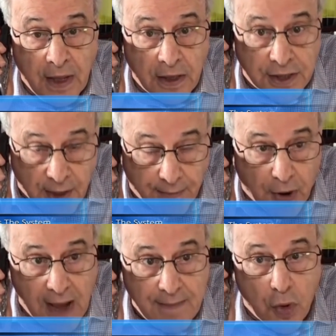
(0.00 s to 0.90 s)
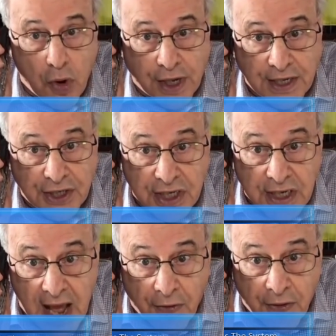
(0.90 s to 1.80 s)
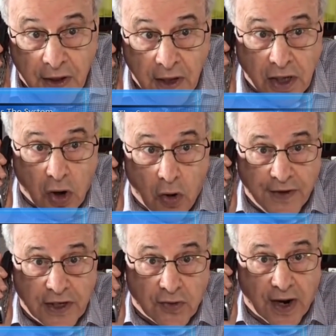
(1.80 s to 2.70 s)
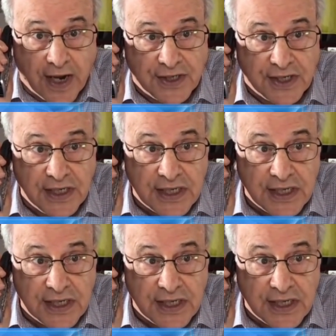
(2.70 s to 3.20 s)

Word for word: subprime mortgage, and now the COVID crisis,